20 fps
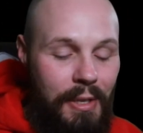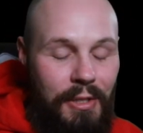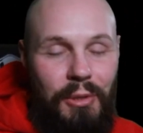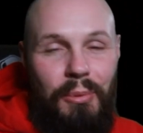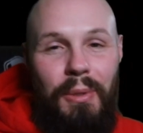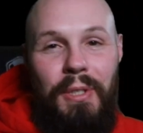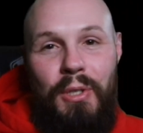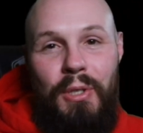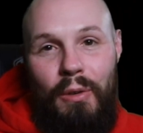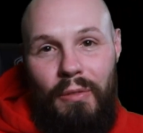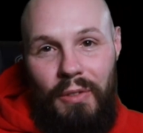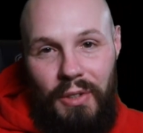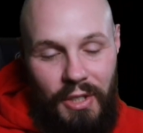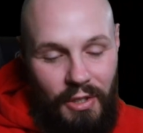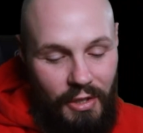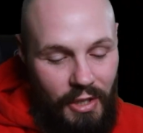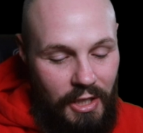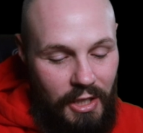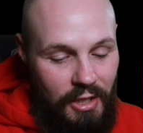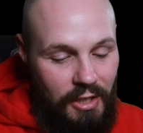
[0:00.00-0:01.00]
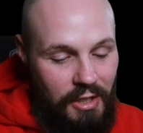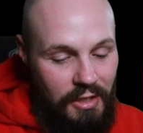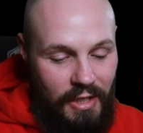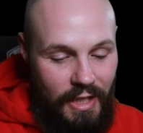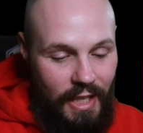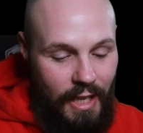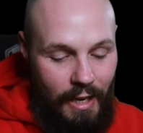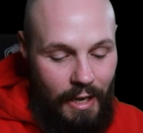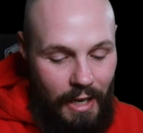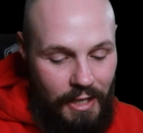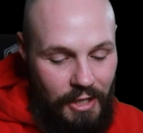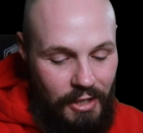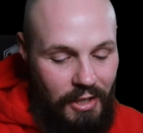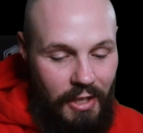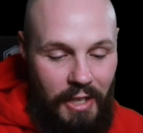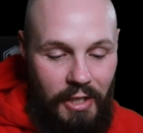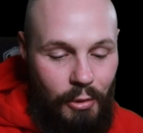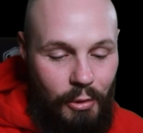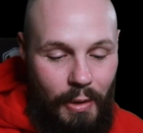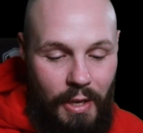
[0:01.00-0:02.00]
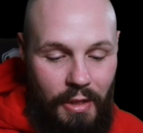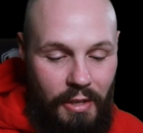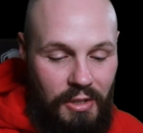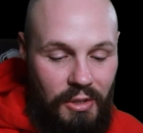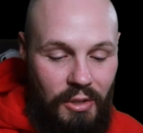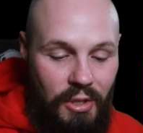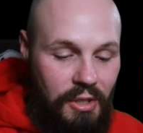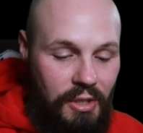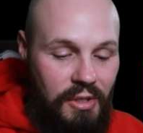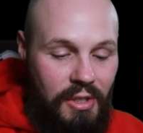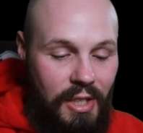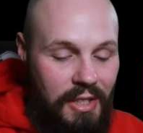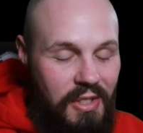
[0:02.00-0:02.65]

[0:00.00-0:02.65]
and switch over to this because again, I just like the way this looks.